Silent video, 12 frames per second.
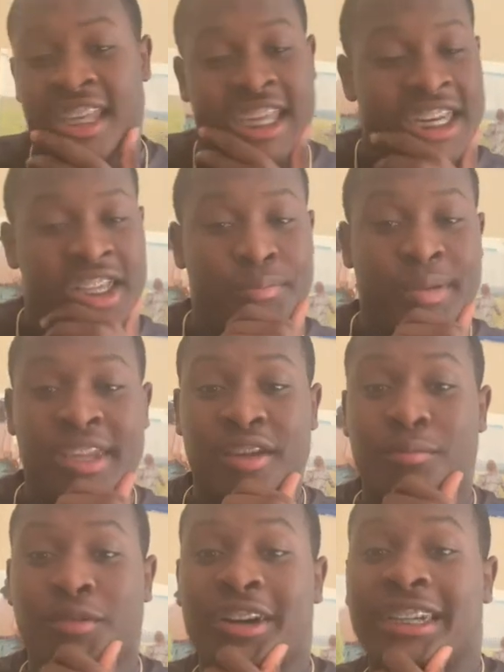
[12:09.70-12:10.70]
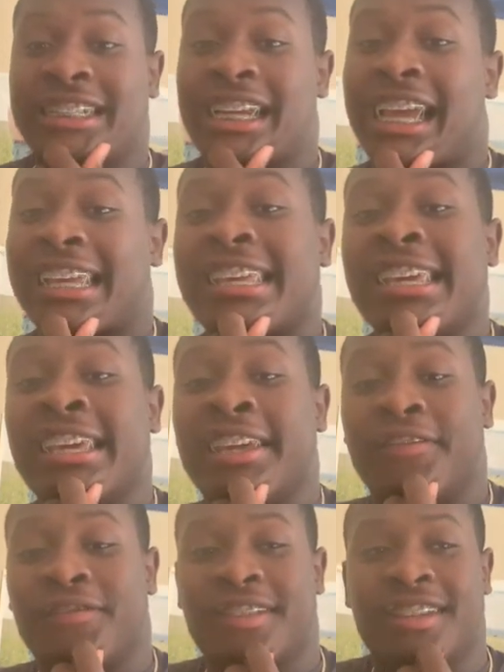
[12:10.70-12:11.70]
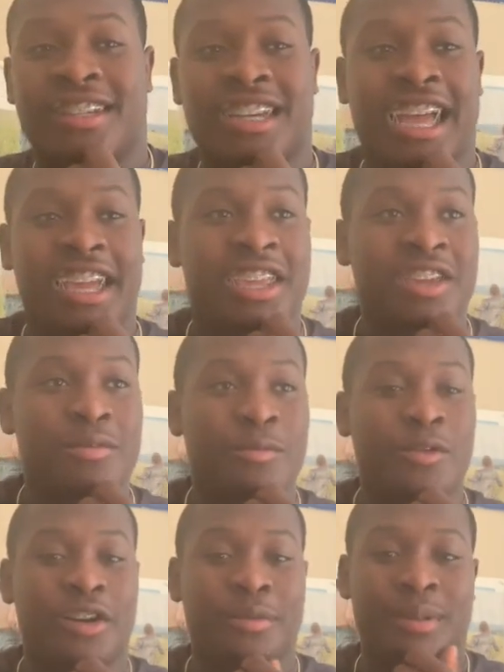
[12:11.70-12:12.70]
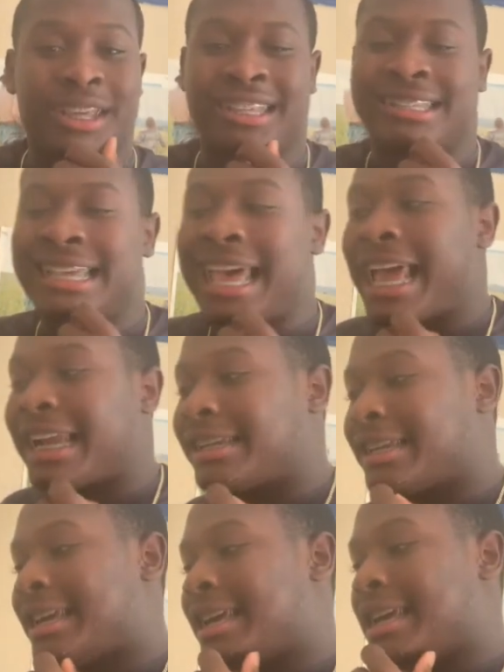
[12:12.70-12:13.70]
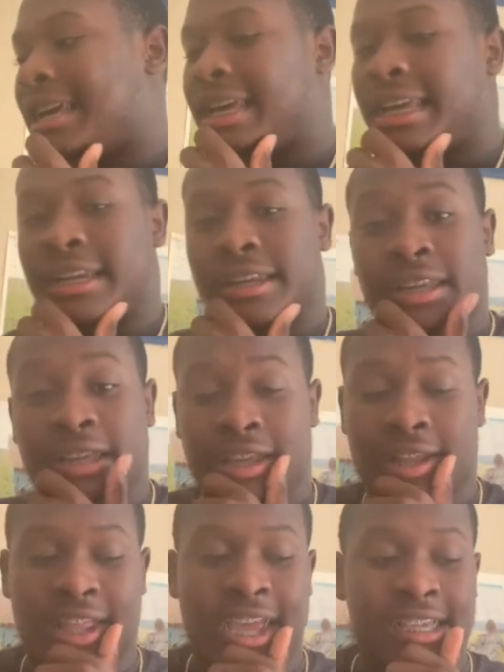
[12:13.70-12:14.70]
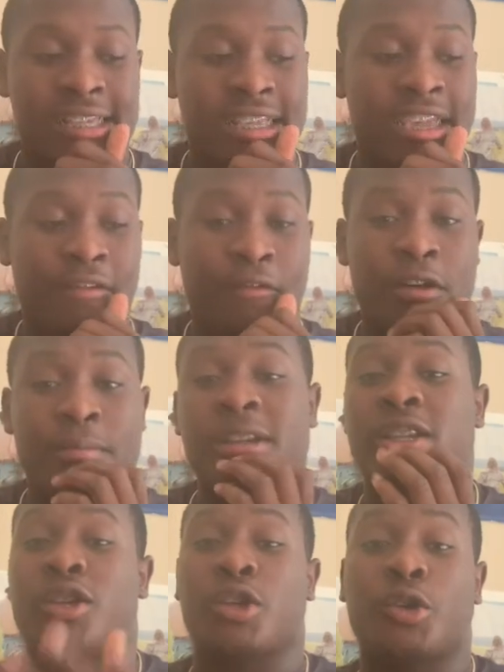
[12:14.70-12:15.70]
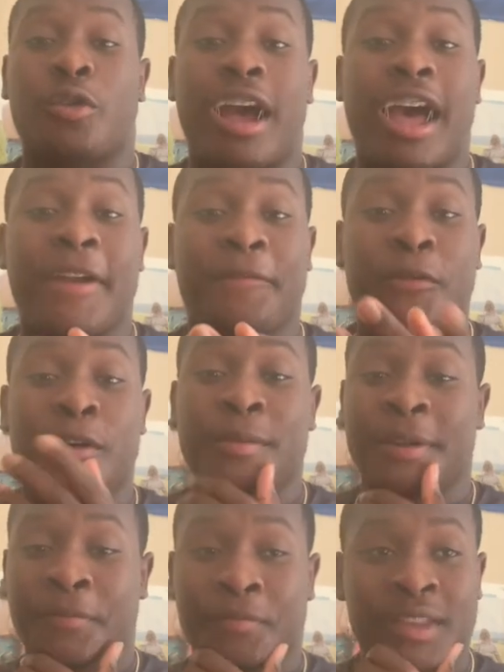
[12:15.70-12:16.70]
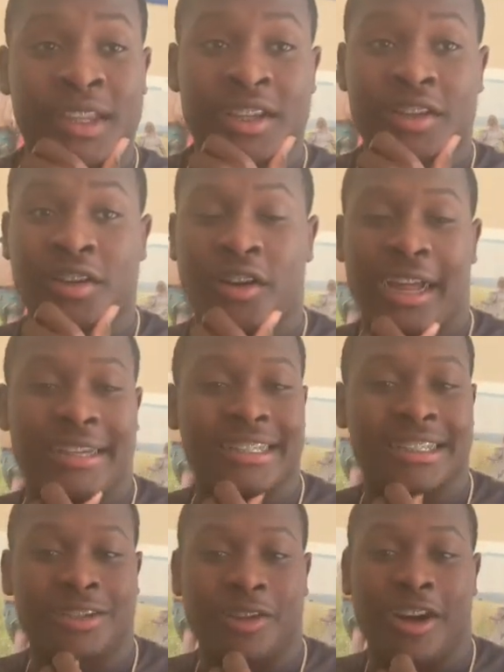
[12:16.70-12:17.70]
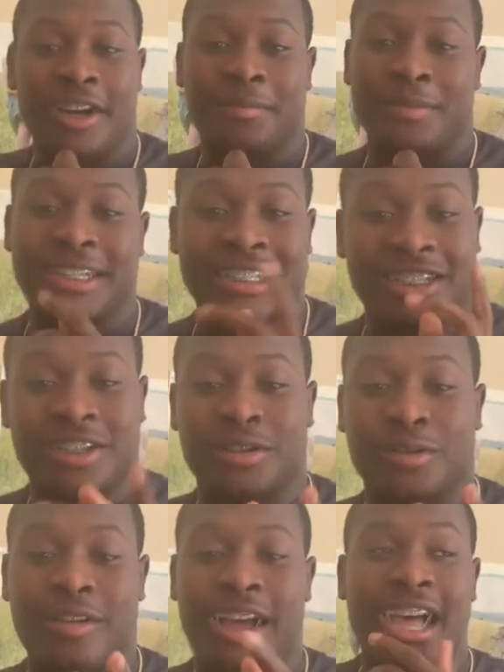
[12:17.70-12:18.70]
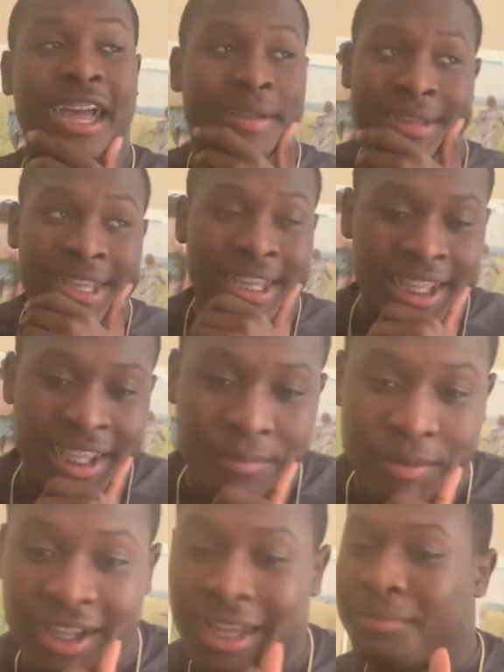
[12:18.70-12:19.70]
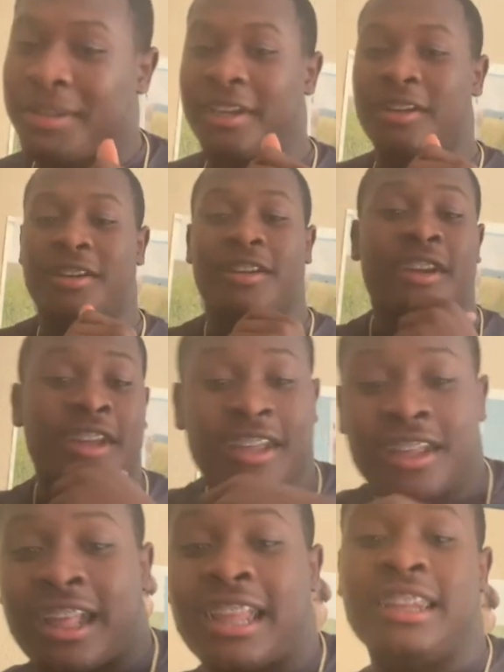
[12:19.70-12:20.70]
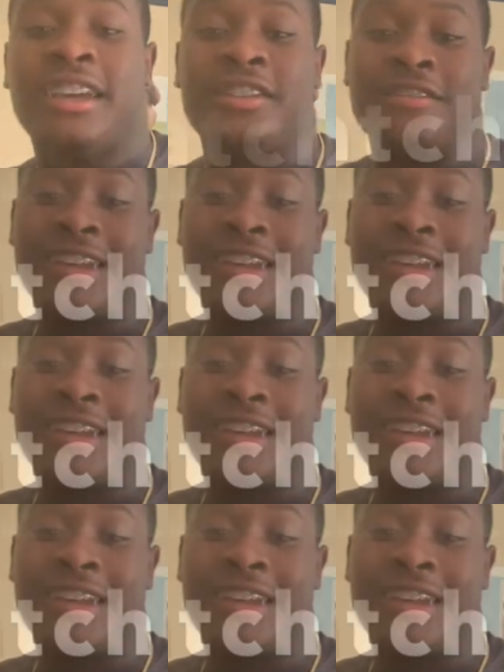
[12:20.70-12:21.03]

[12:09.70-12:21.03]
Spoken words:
And it's been your boy Shaki Moore to be exact. And that's it for me. Subscribe for me. You know, I just started, but just subscribe. Get me up there. I love you